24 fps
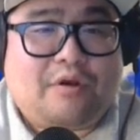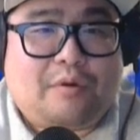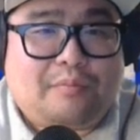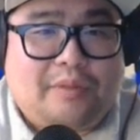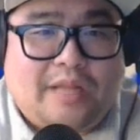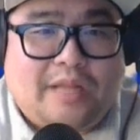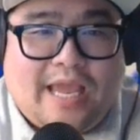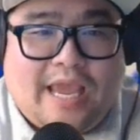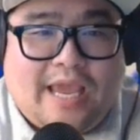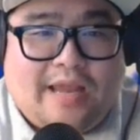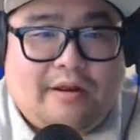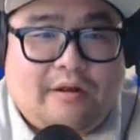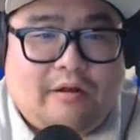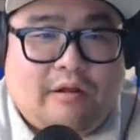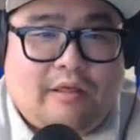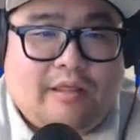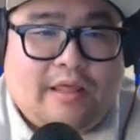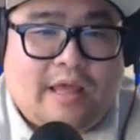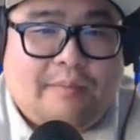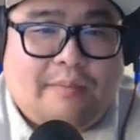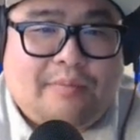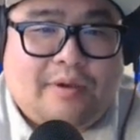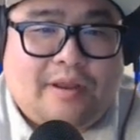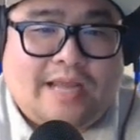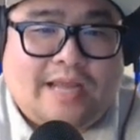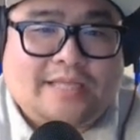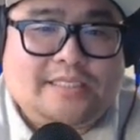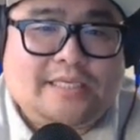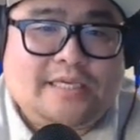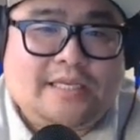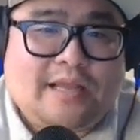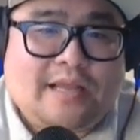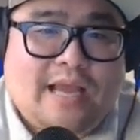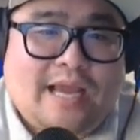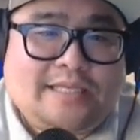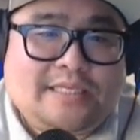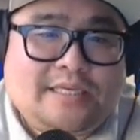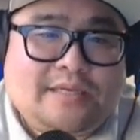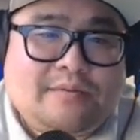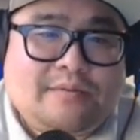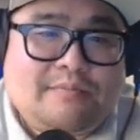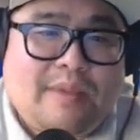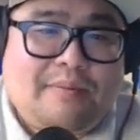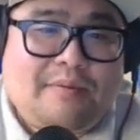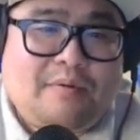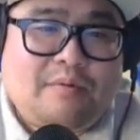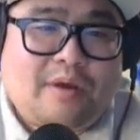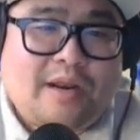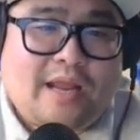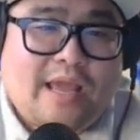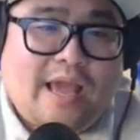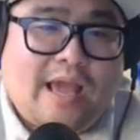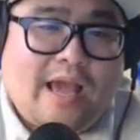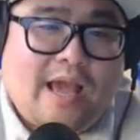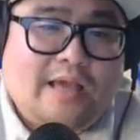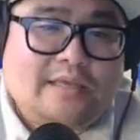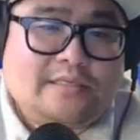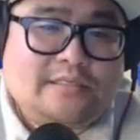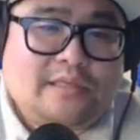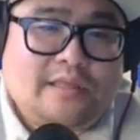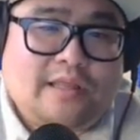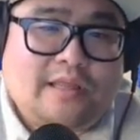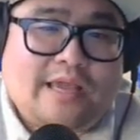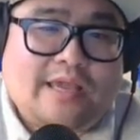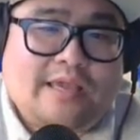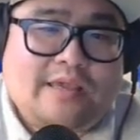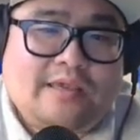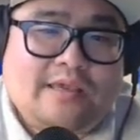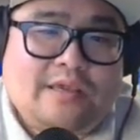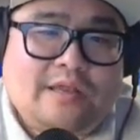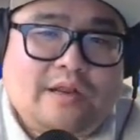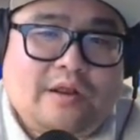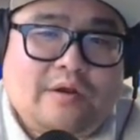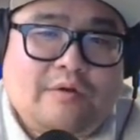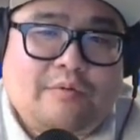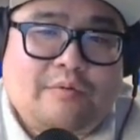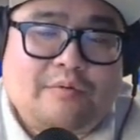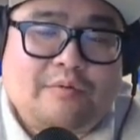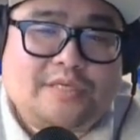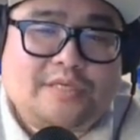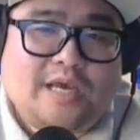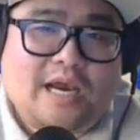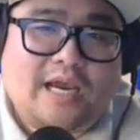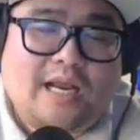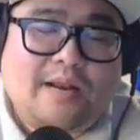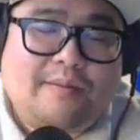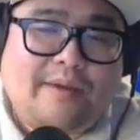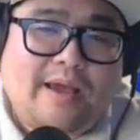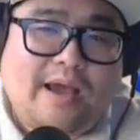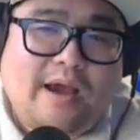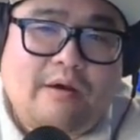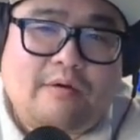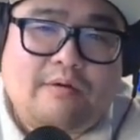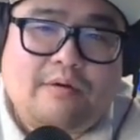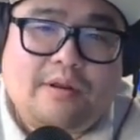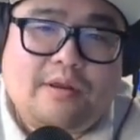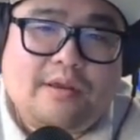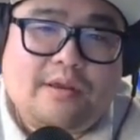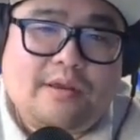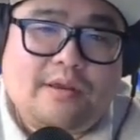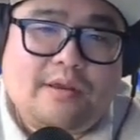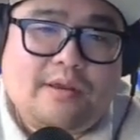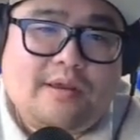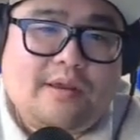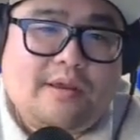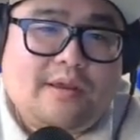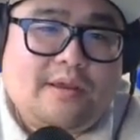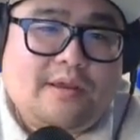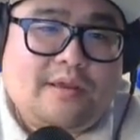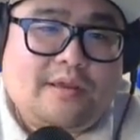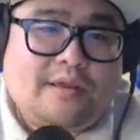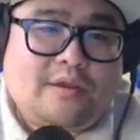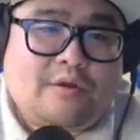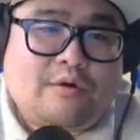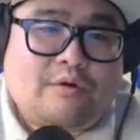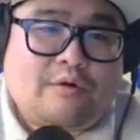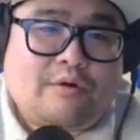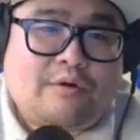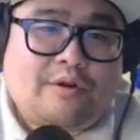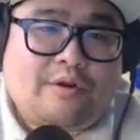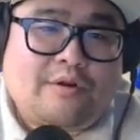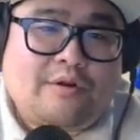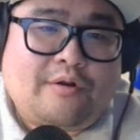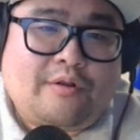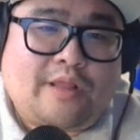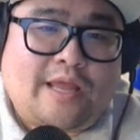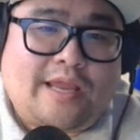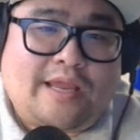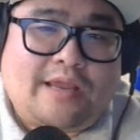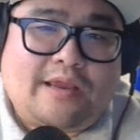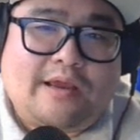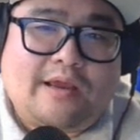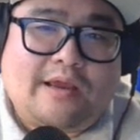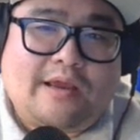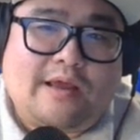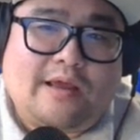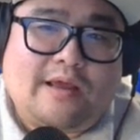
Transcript: plan and all that, but I did maybe wanna ask, like, you were talking about your like,